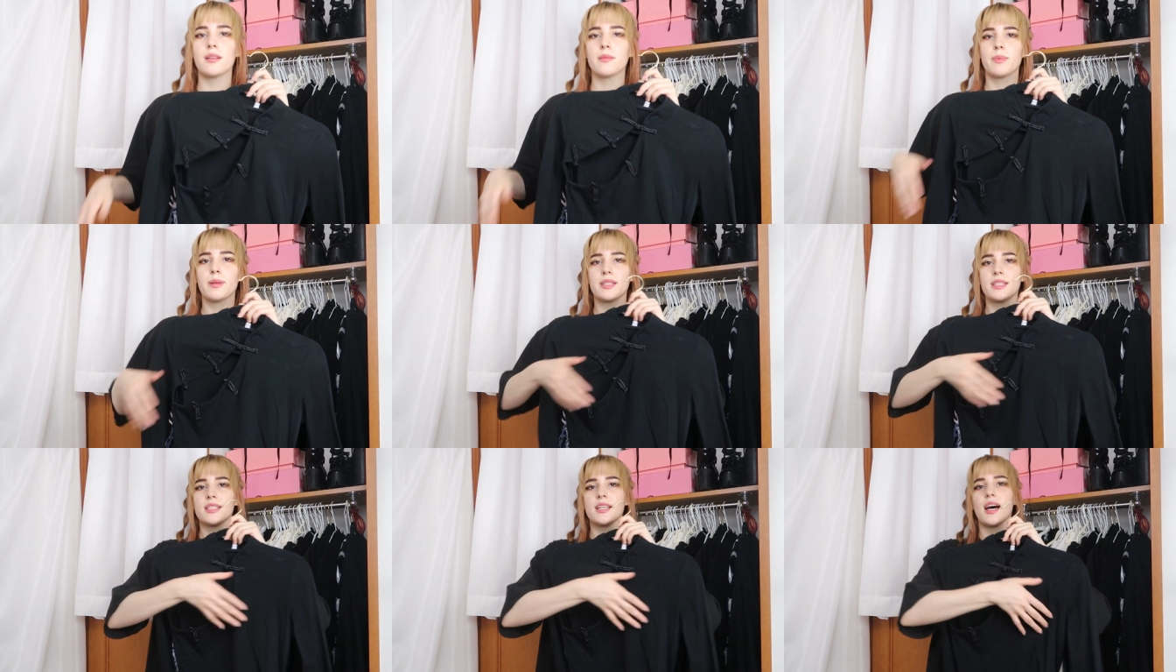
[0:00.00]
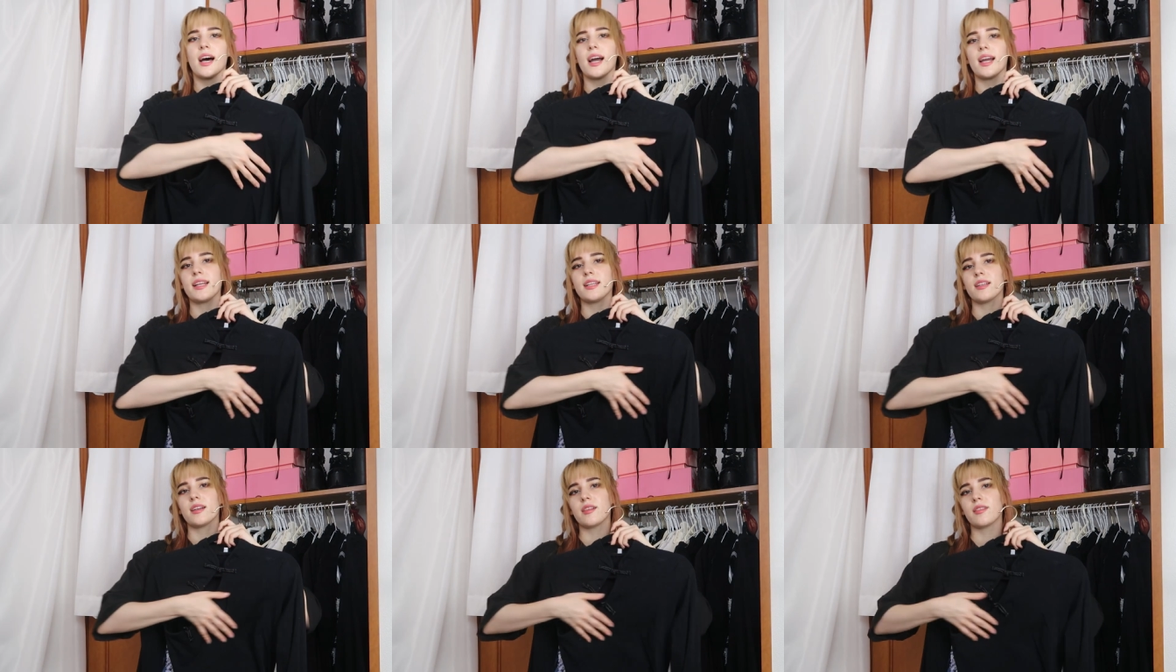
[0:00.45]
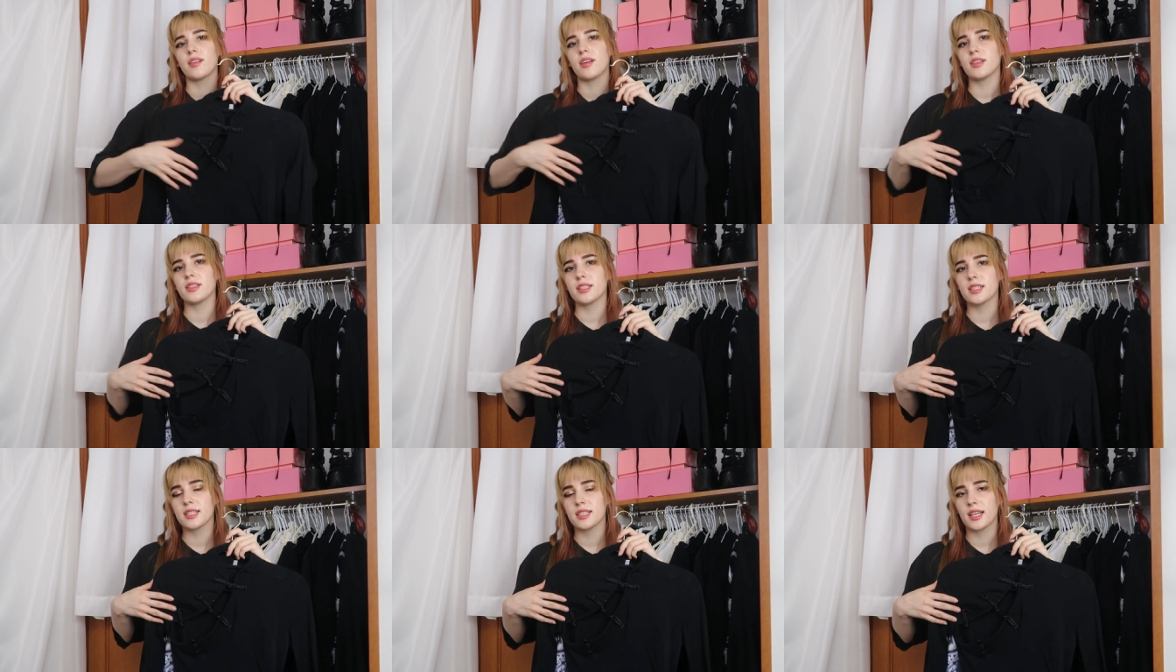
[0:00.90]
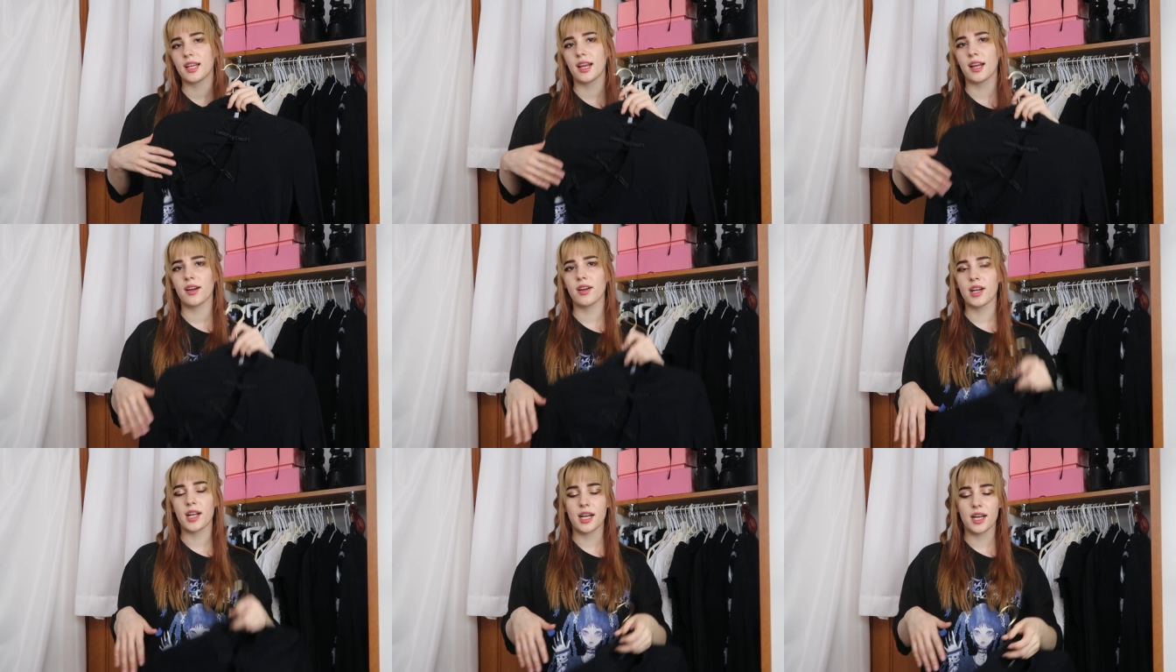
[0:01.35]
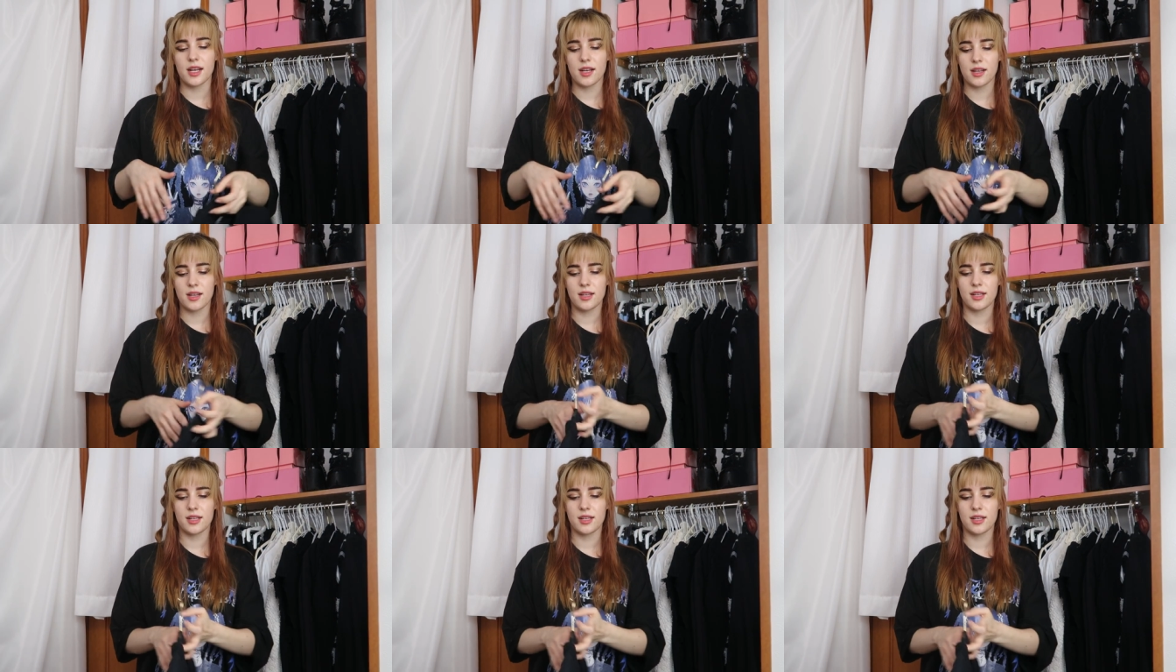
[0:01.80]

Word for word: little bit tight around this area,